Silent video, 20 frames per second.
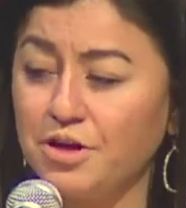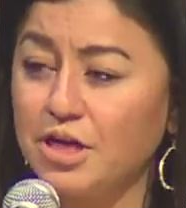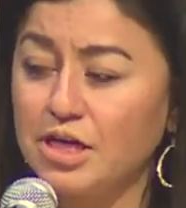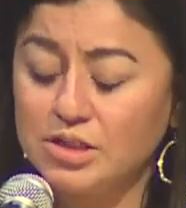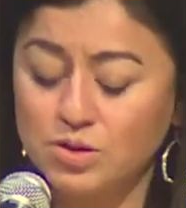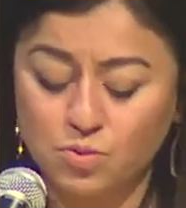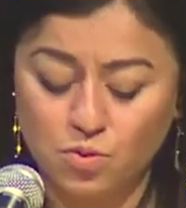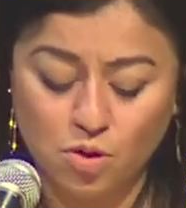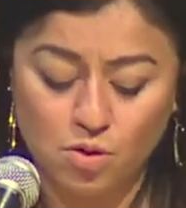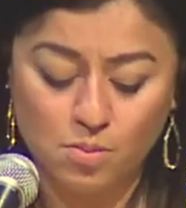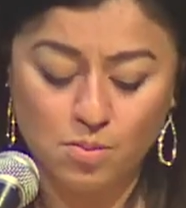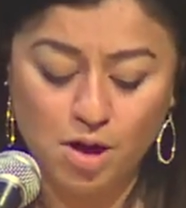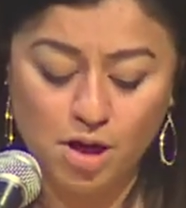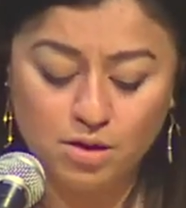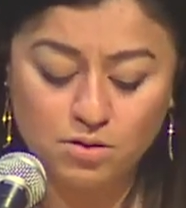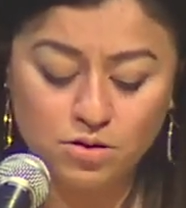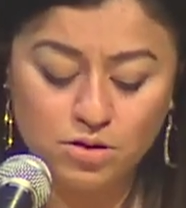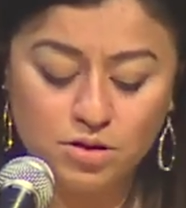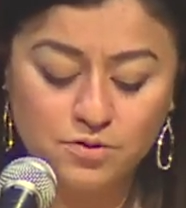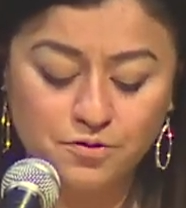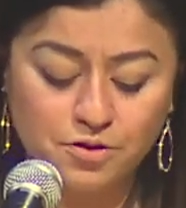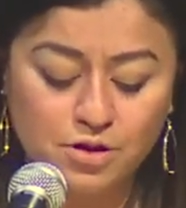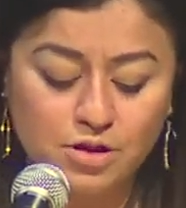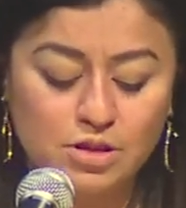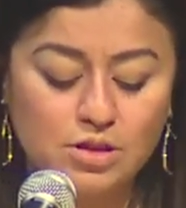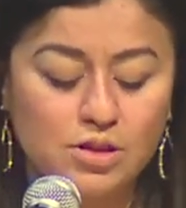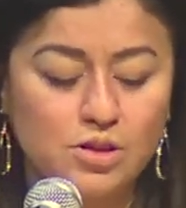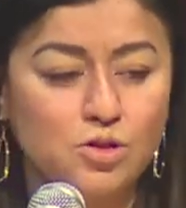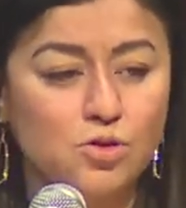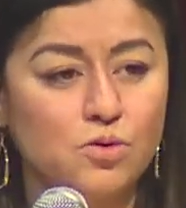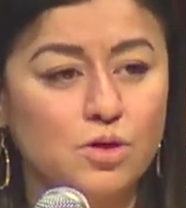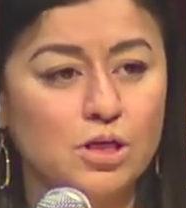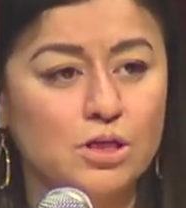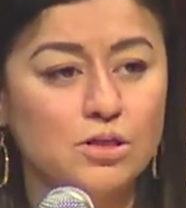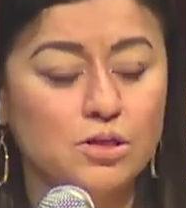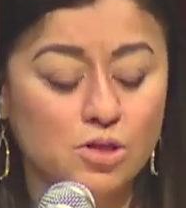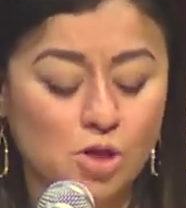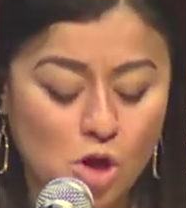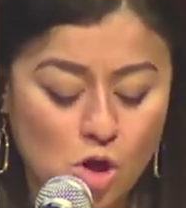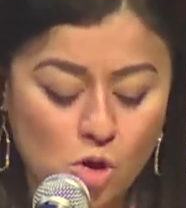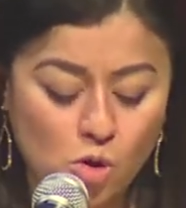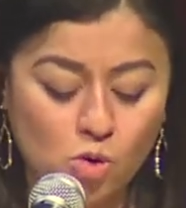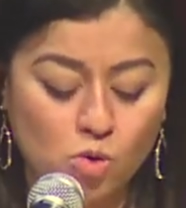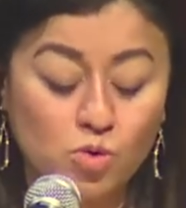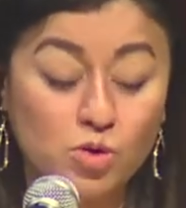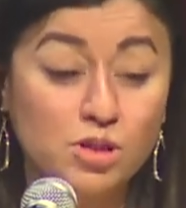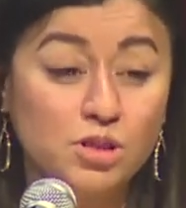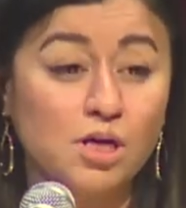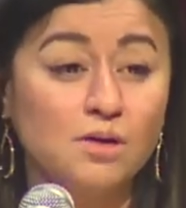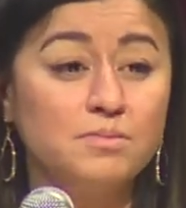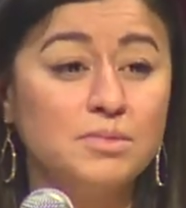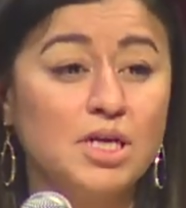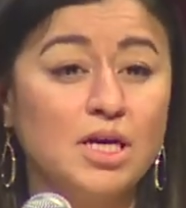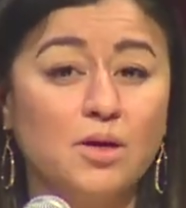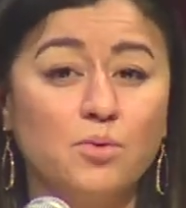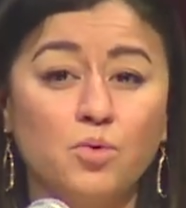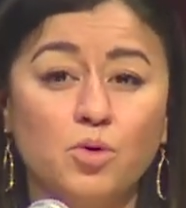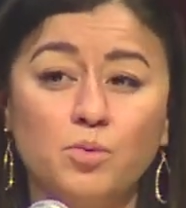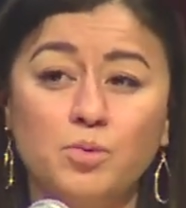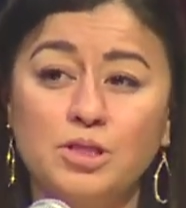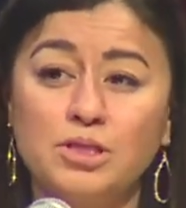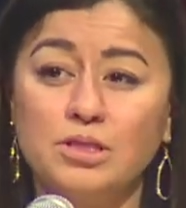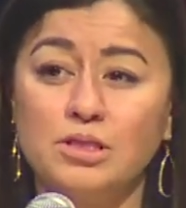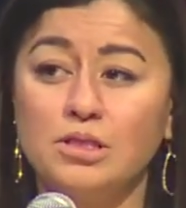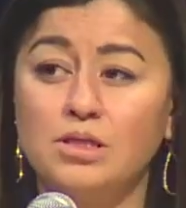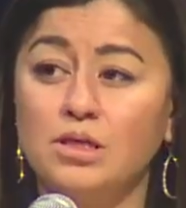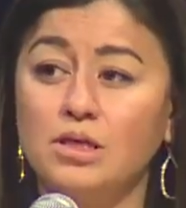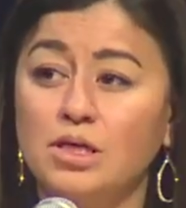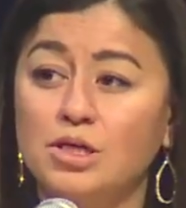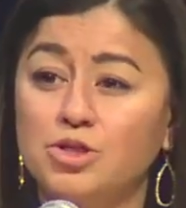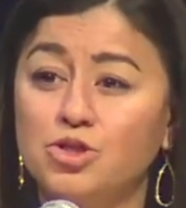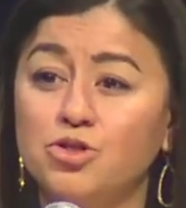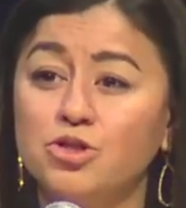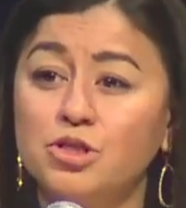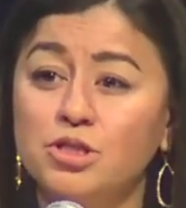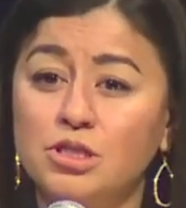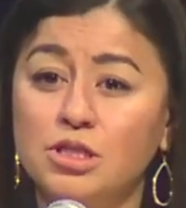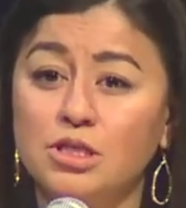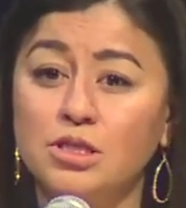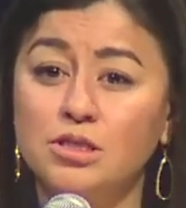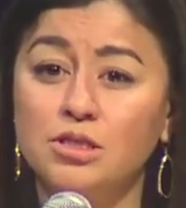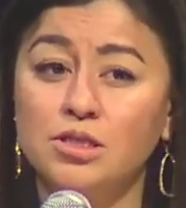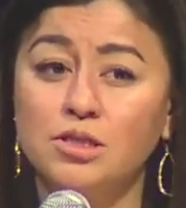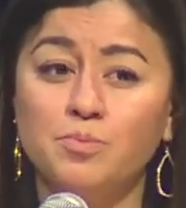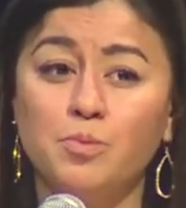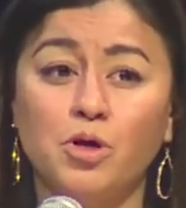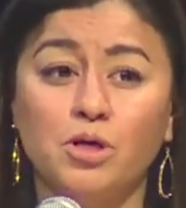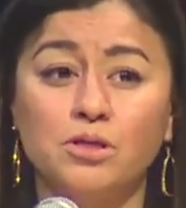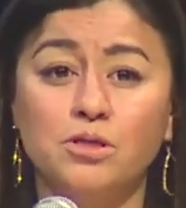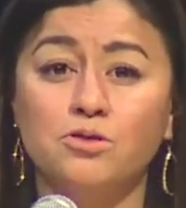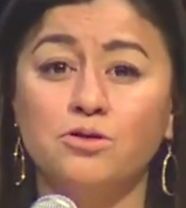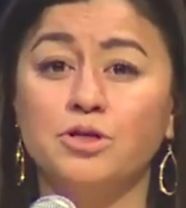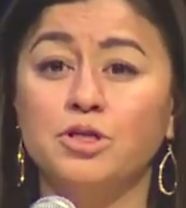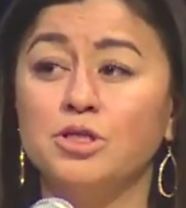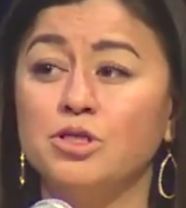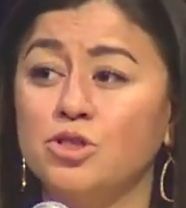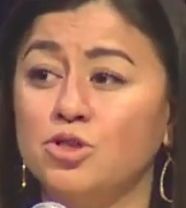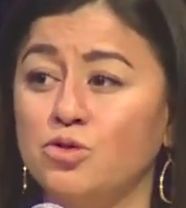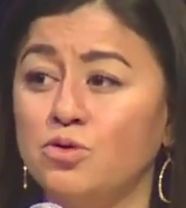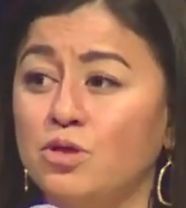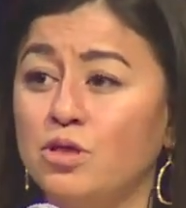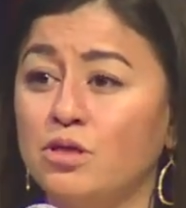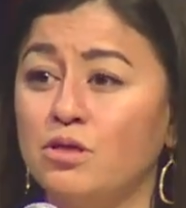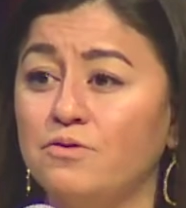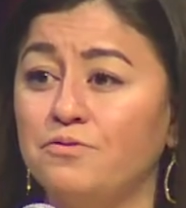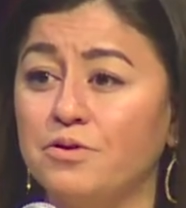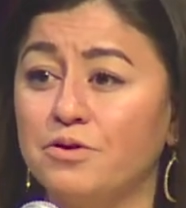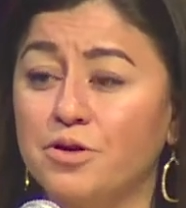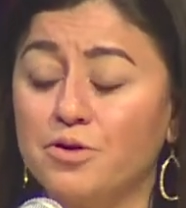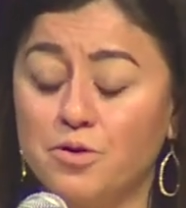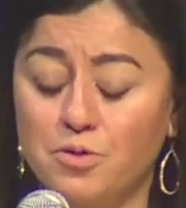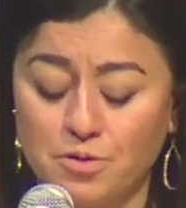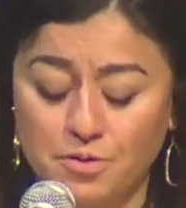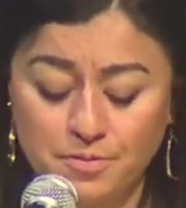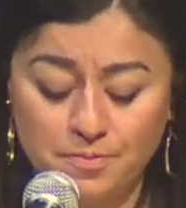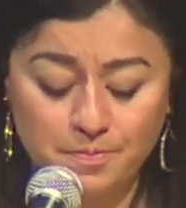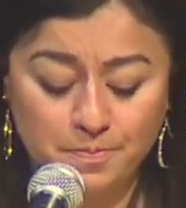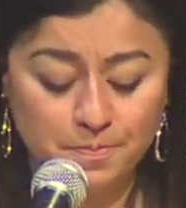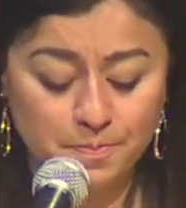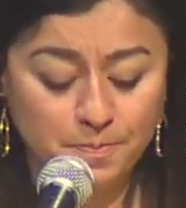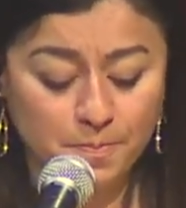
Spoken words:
as role models for these students who someday will be sitting in your seats sponsoring a student of their own.